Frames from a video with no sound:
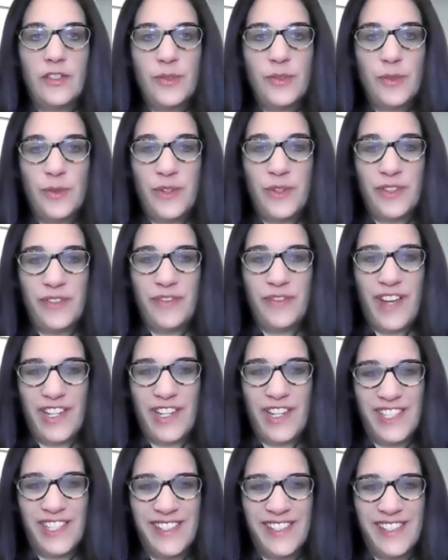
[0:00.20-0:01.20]
True
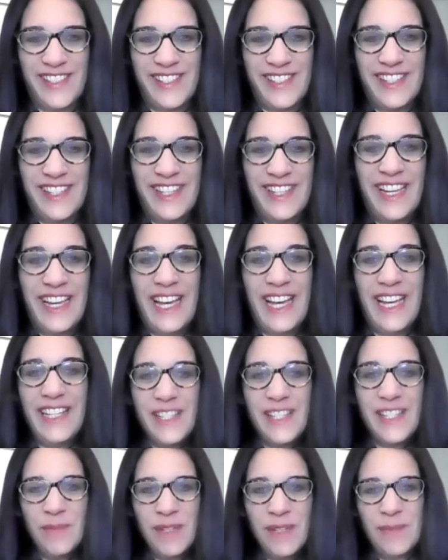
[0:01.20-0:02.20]
confessions.
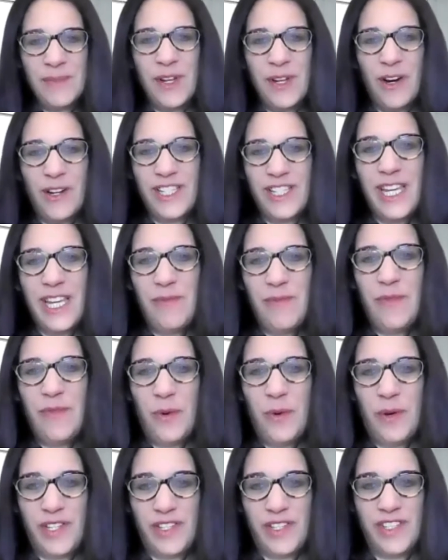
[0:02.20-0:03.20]
It's sometimes hard to keep
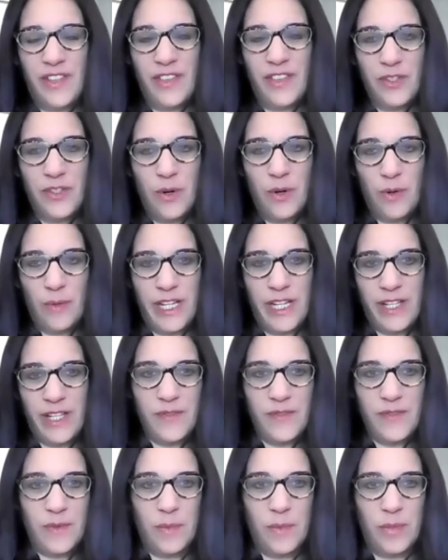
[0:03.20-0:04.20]
focused on the Torah
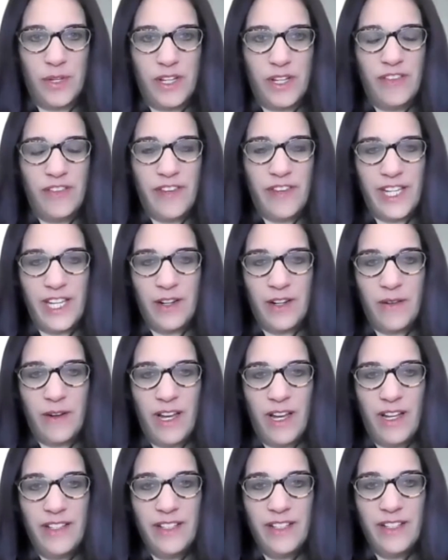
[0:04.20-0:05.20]
readings from the book of
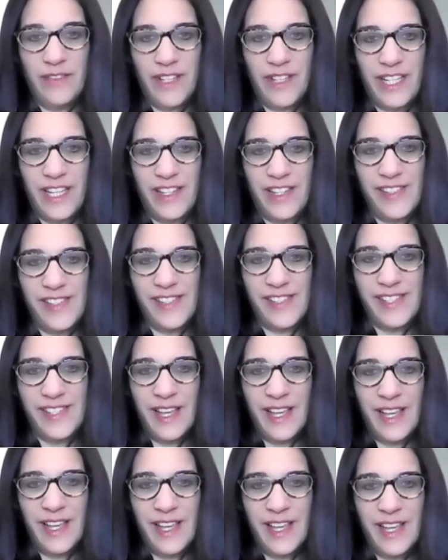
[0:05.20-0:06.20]
Vayikra, Leviticus.
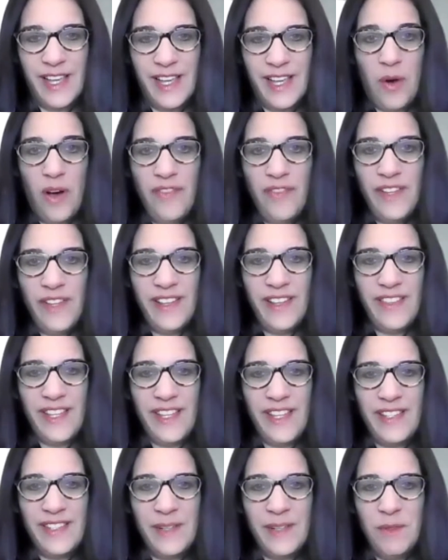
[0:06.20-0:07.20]
Often
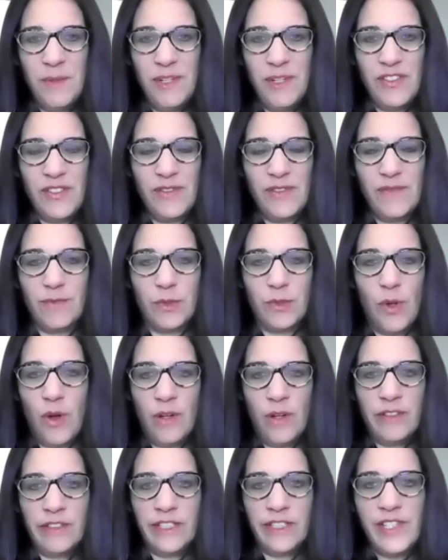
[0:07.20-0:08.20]
they seem to be just
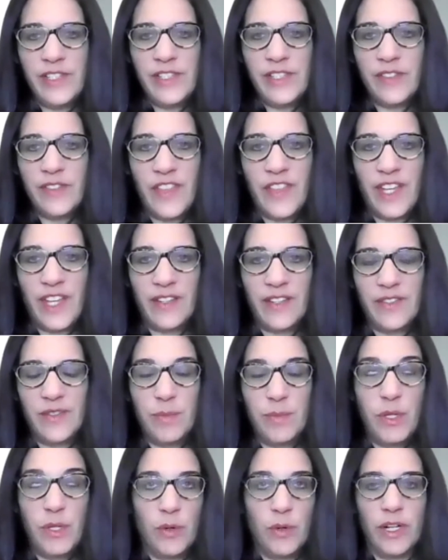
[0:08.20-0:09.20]
long lists of things,
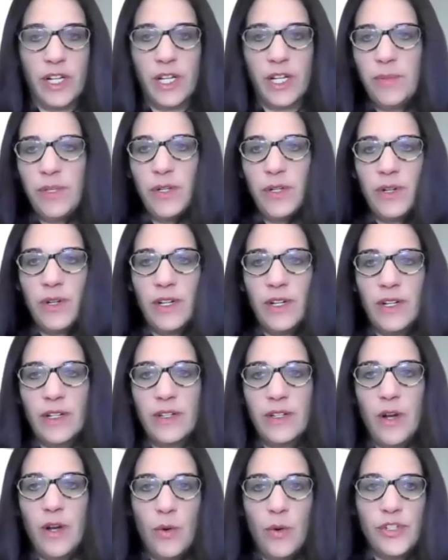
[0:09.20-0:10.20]
pure and
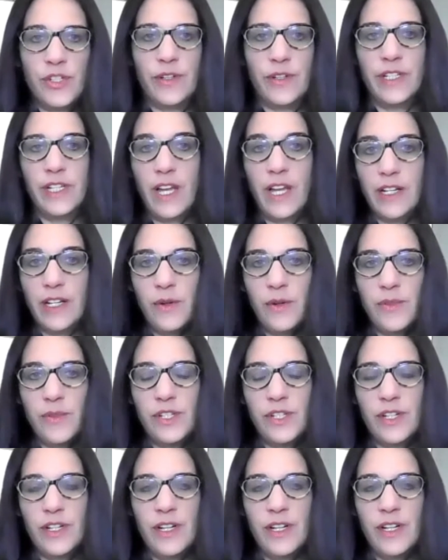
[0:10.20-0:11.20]
impure, kosher and not
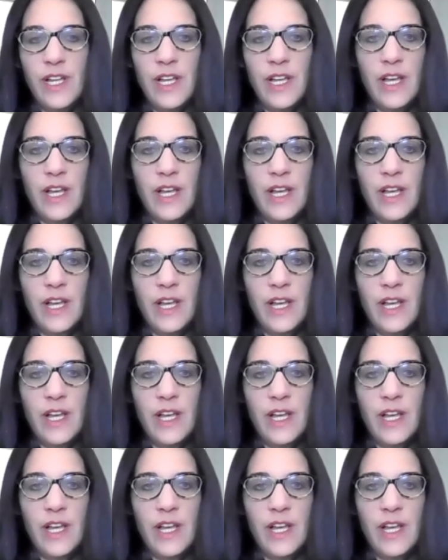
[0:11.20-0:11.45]
kosher,